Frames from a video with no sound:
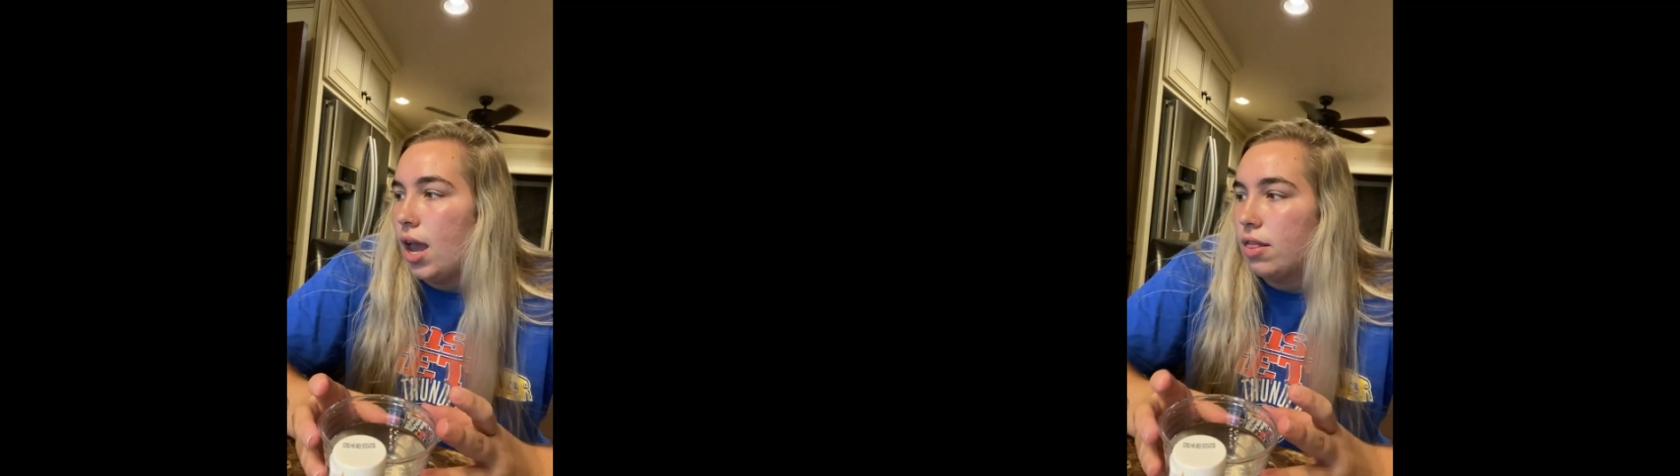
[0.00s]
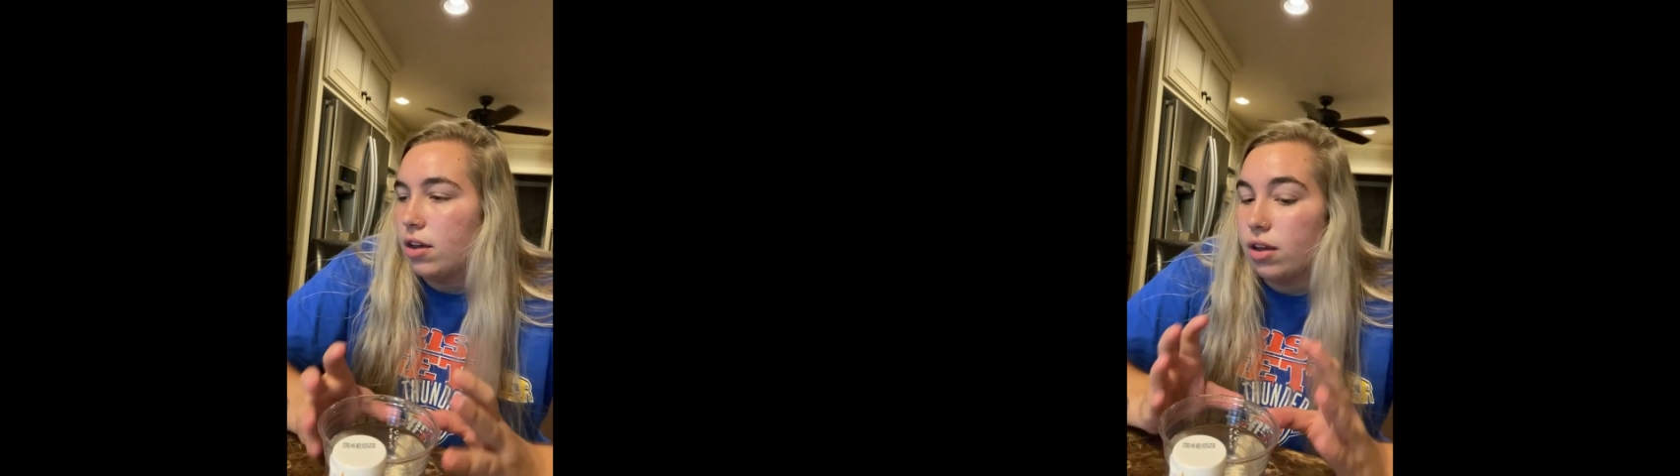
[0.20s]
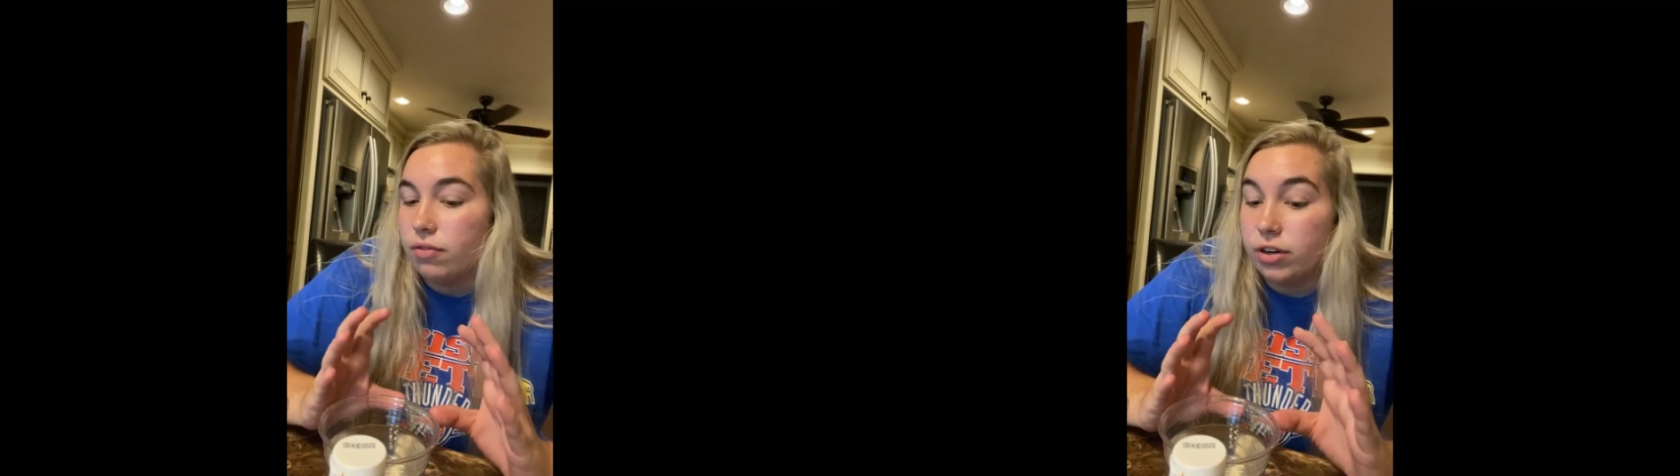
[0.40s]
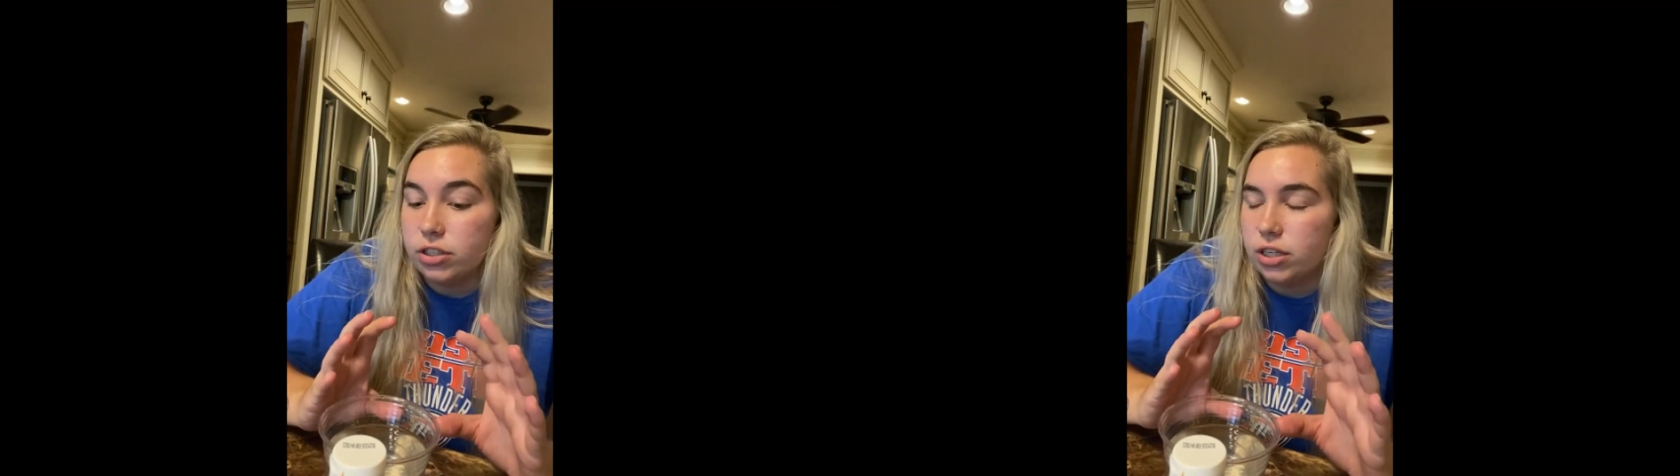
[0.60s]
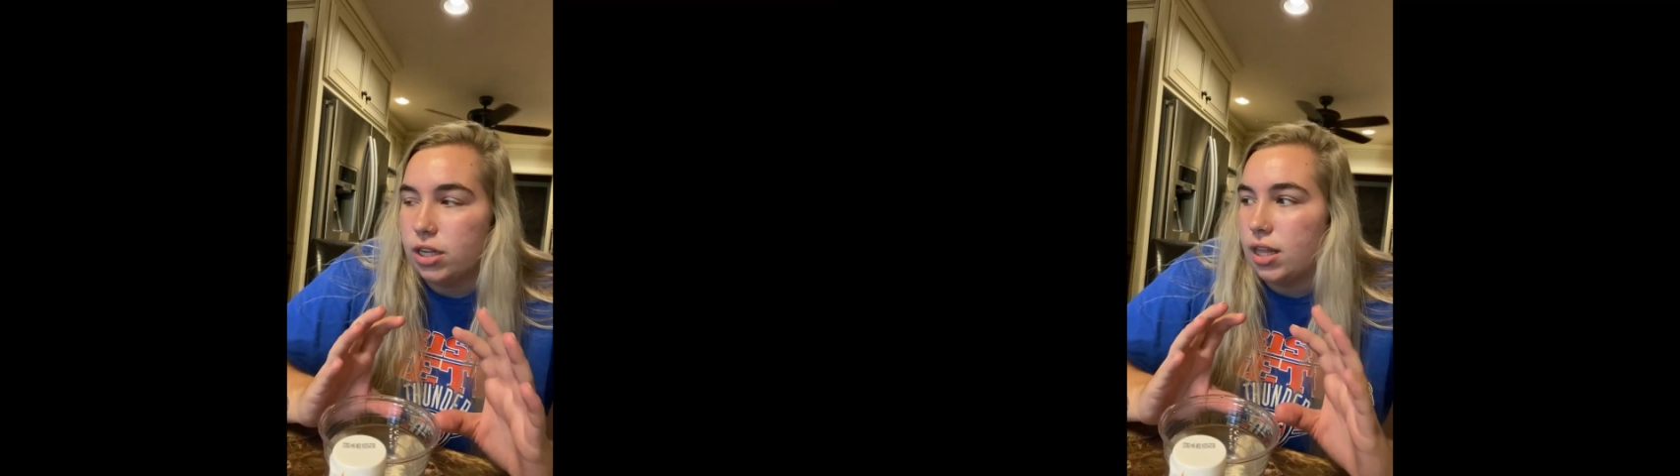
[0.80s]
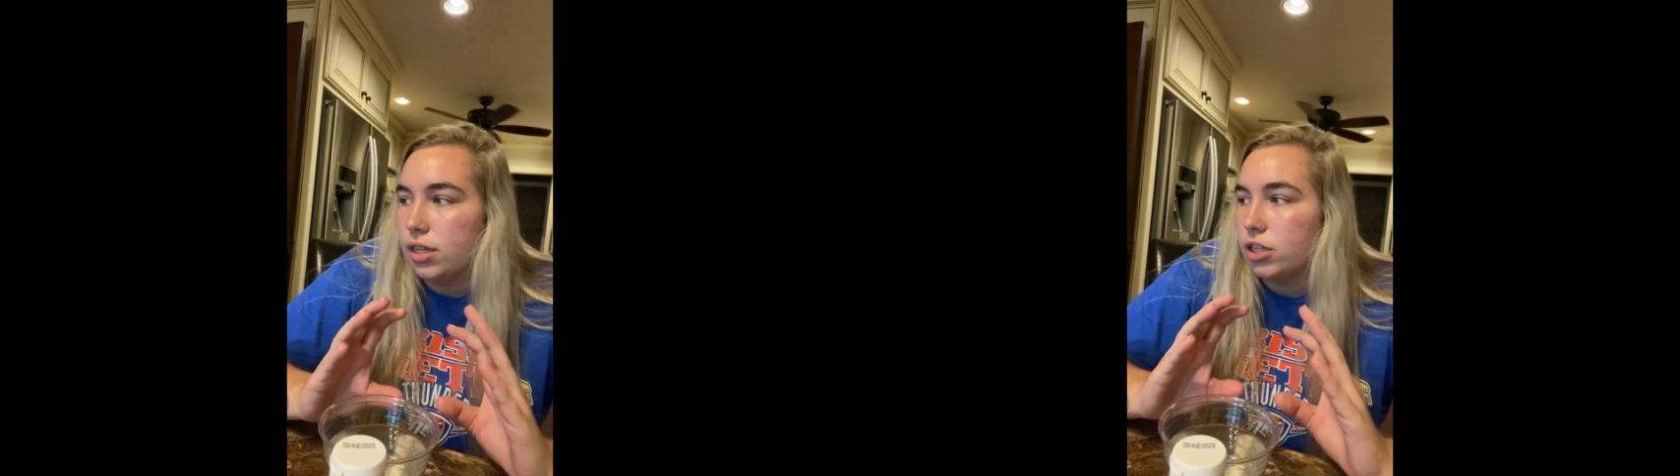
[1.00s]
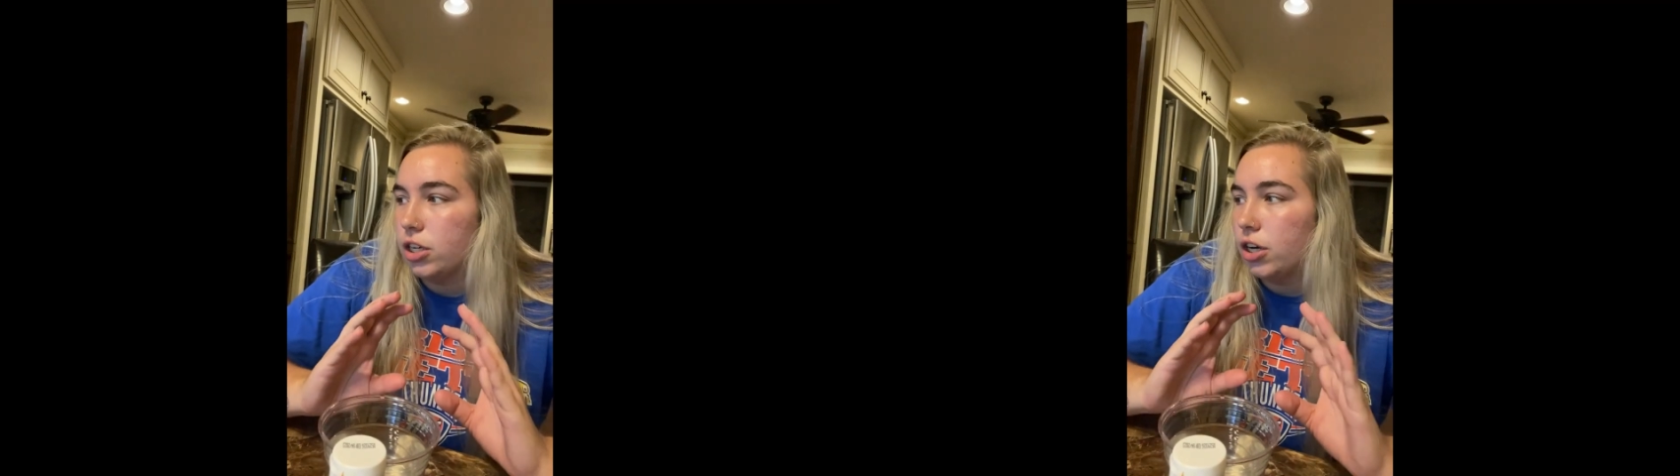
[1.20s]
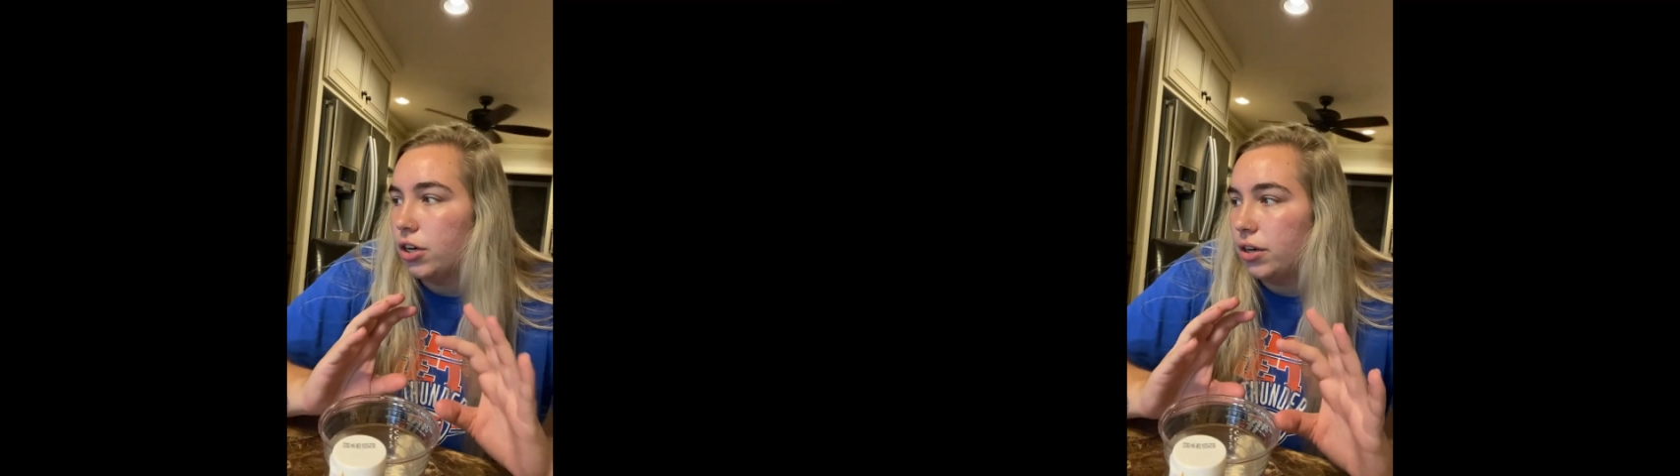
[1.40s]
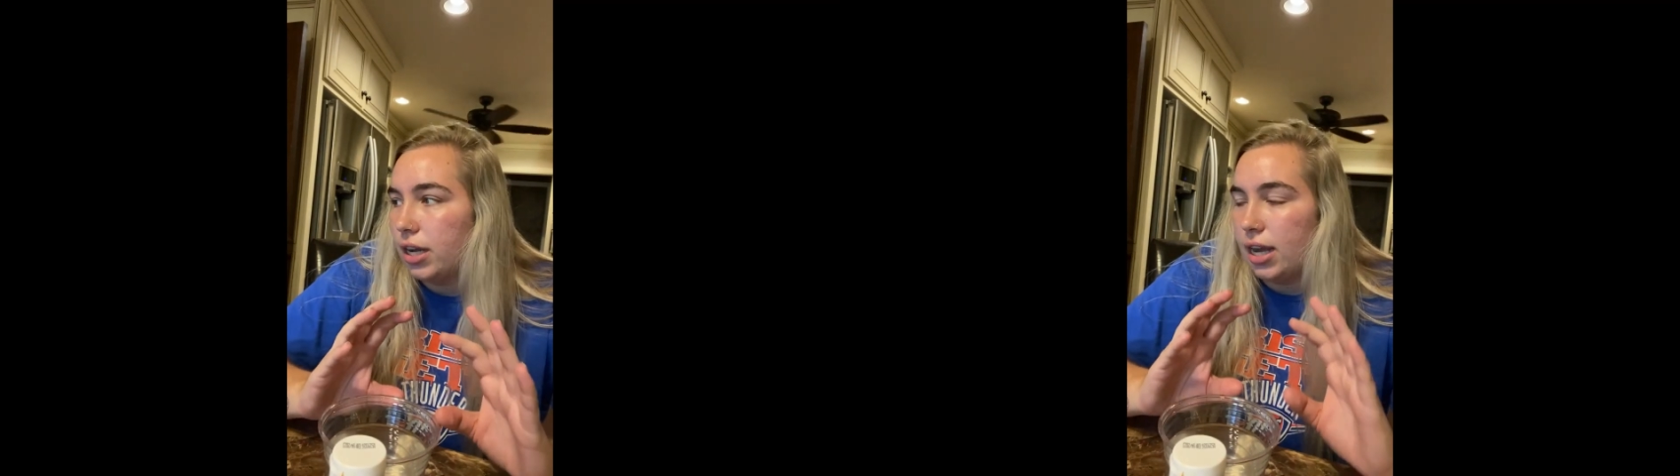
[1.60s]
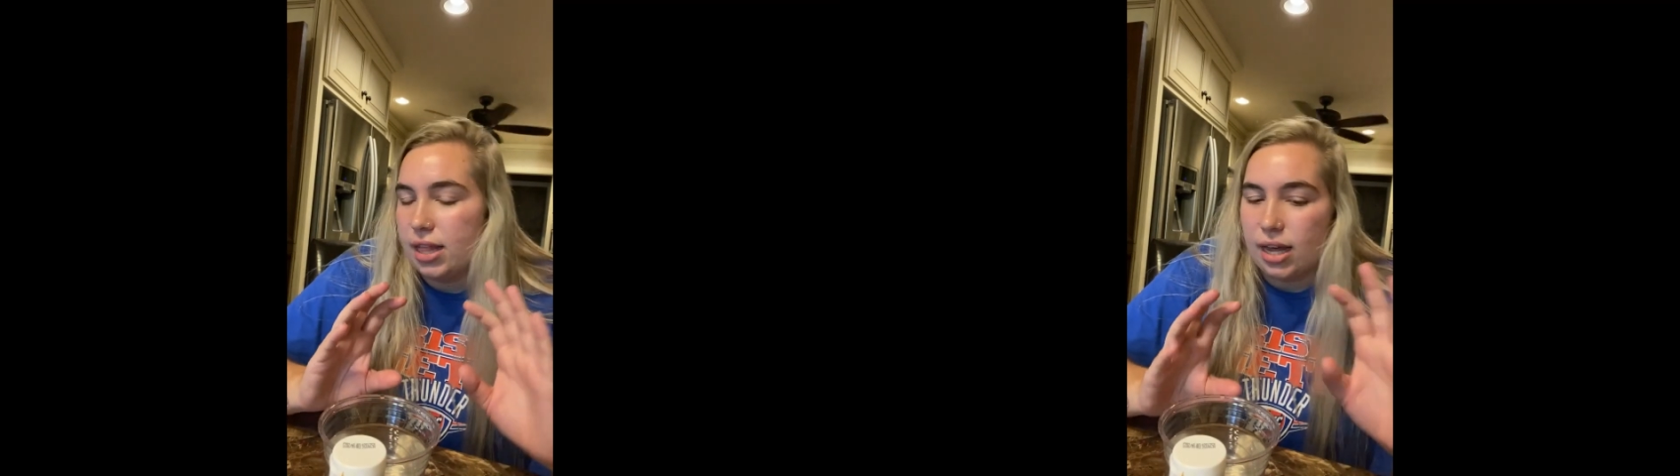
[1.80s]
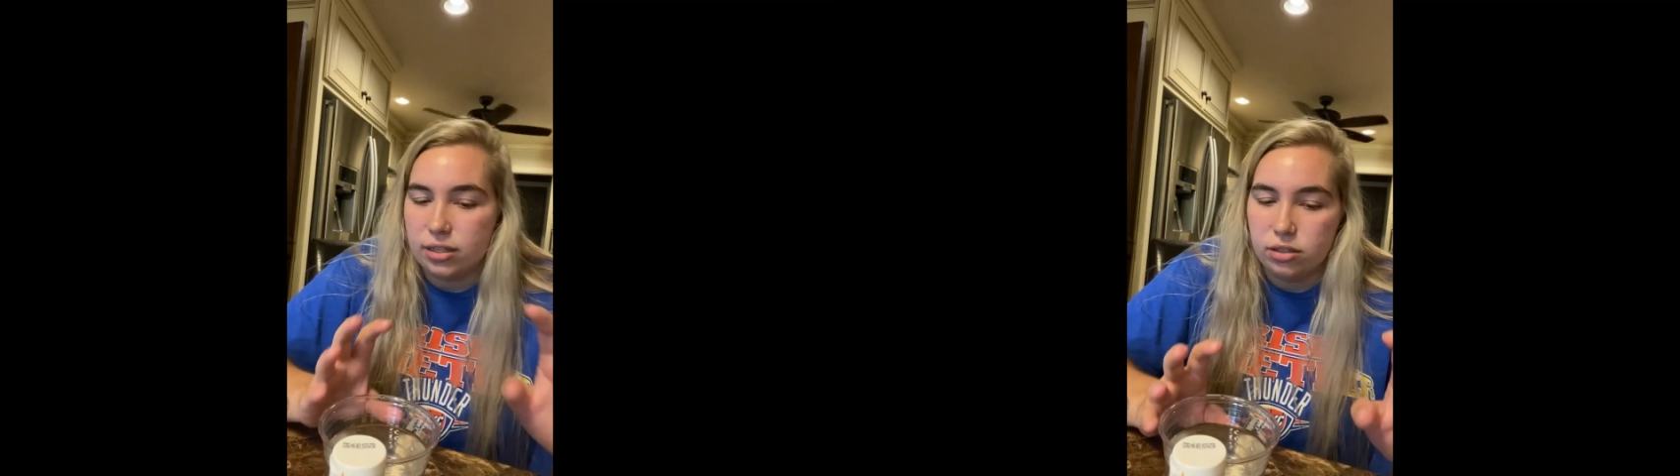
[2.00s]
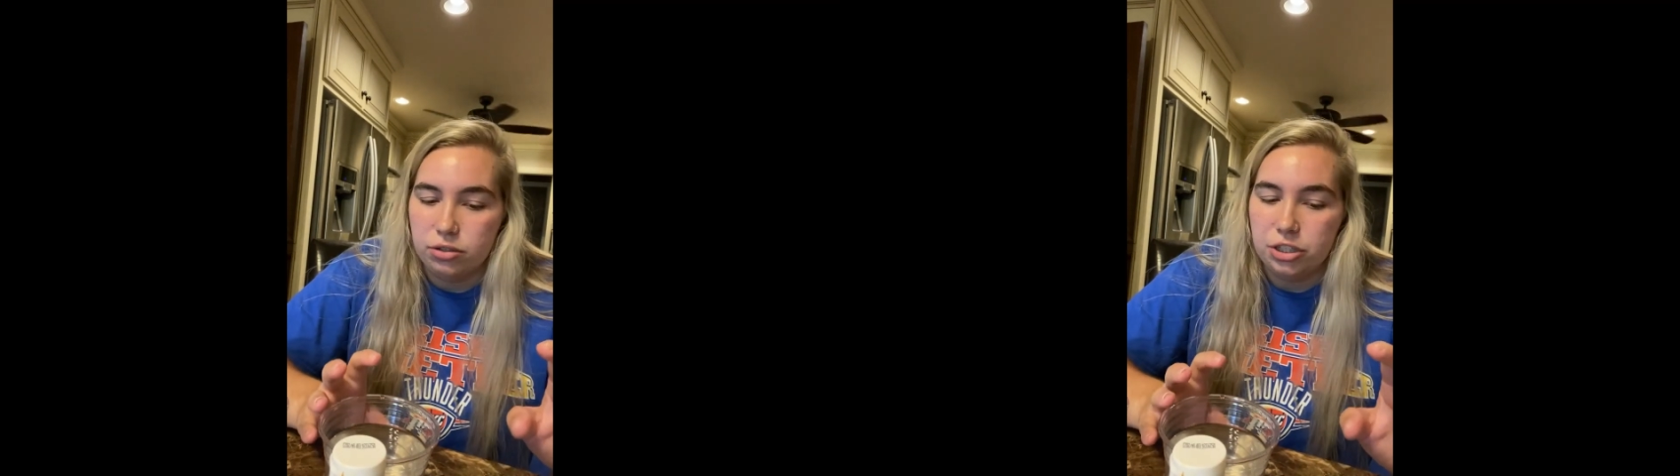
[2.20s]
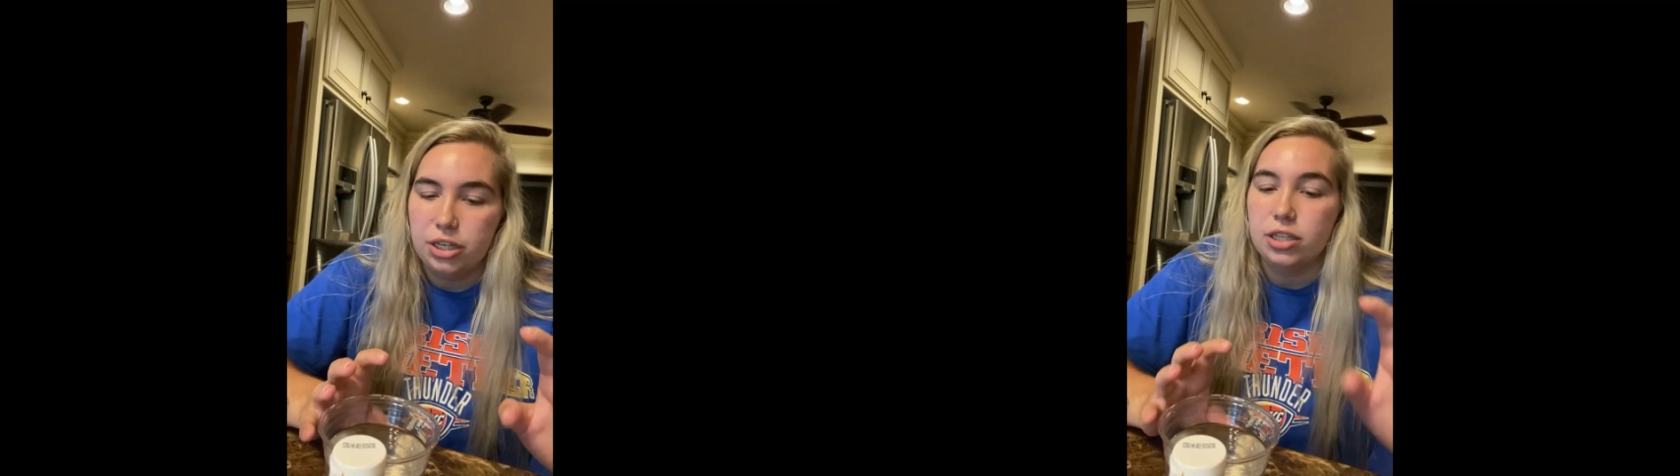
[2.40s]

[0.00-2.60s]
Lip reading: The conversion that's occurring in that solution